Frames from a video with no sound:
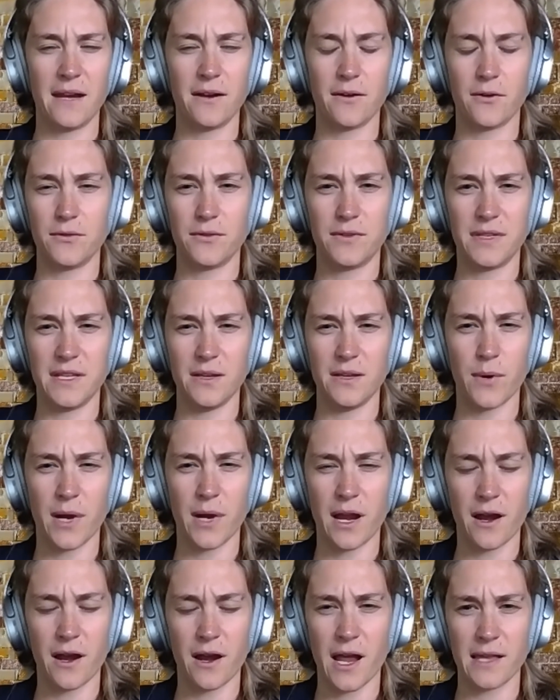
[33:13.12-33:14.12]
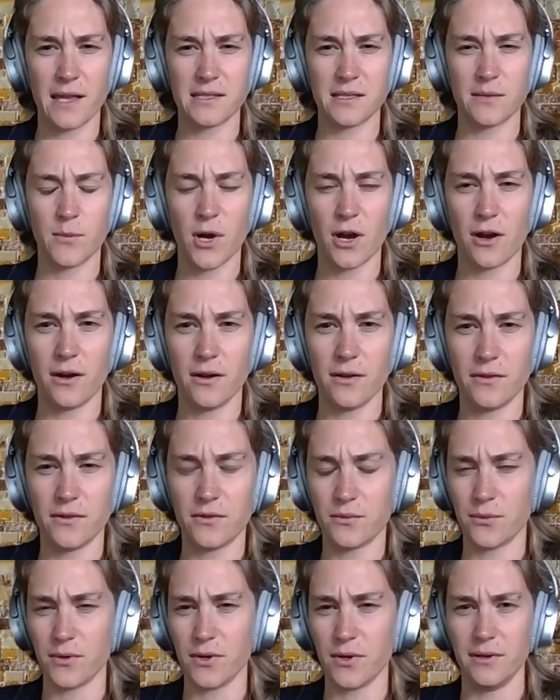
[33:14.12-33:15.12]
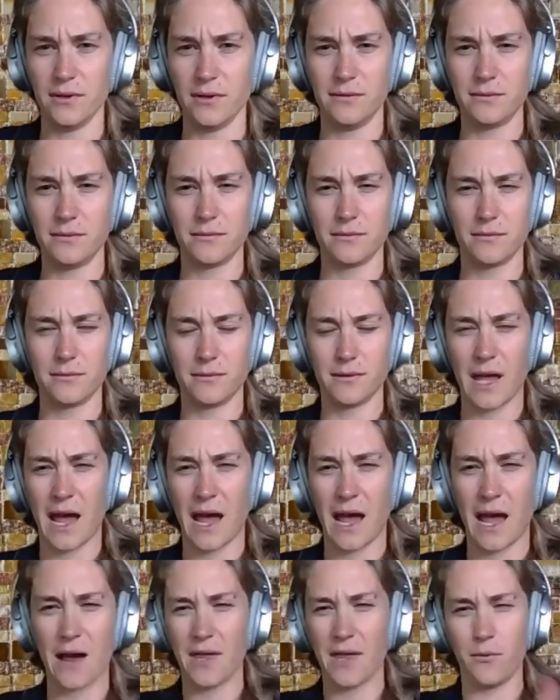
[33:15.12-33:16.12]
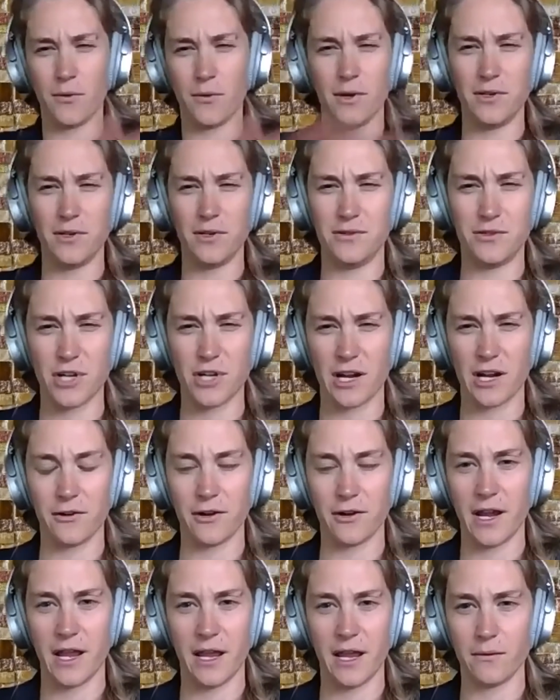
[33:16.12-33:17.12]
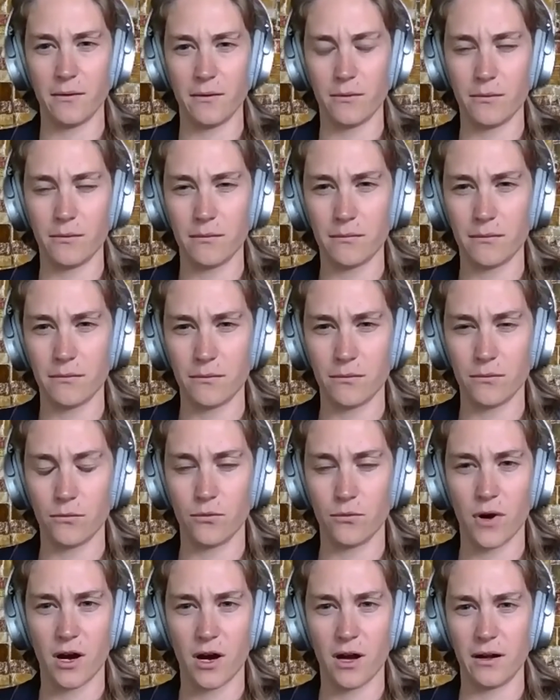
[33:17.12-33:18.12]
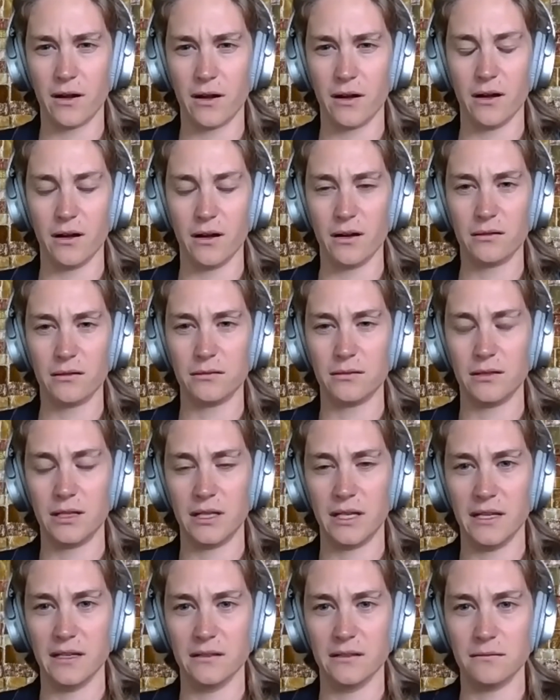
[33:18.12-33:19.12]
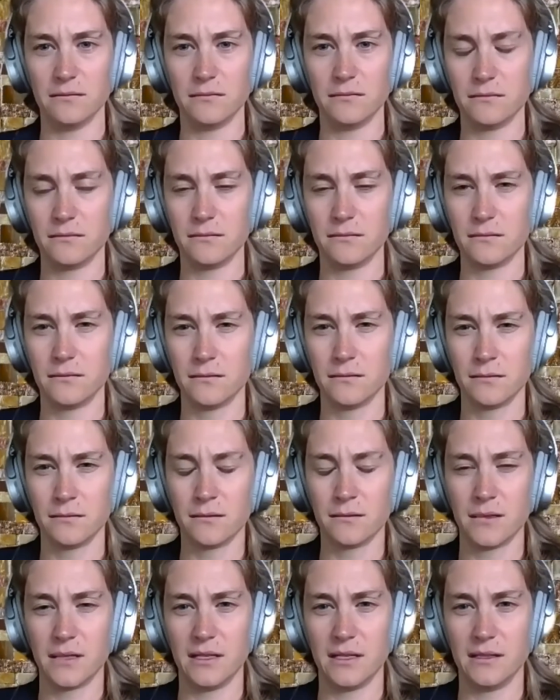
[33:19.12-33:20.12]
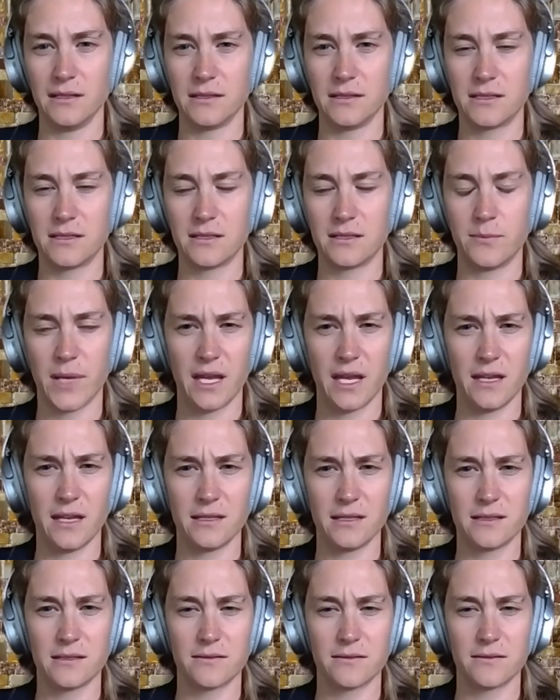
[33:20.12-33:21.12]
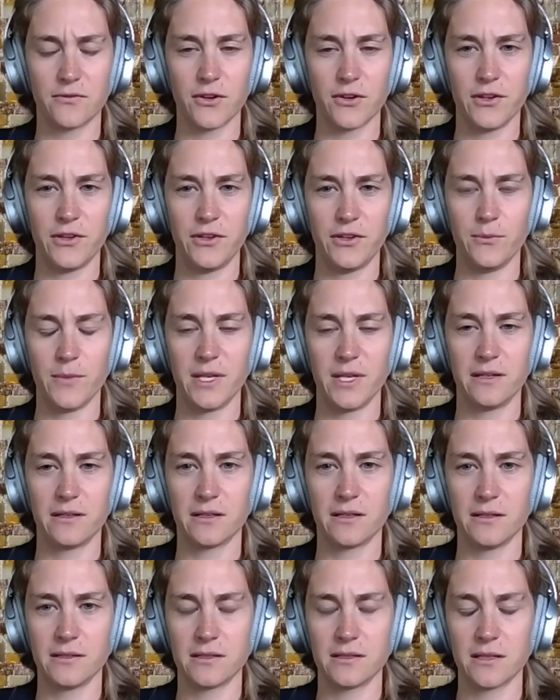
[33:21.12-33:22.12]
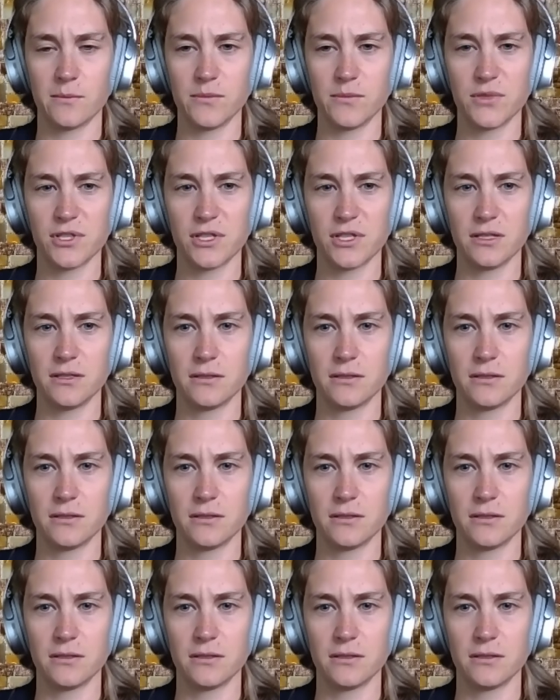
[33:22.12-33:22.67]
see where SMRs how they would generate water in space for human consumption.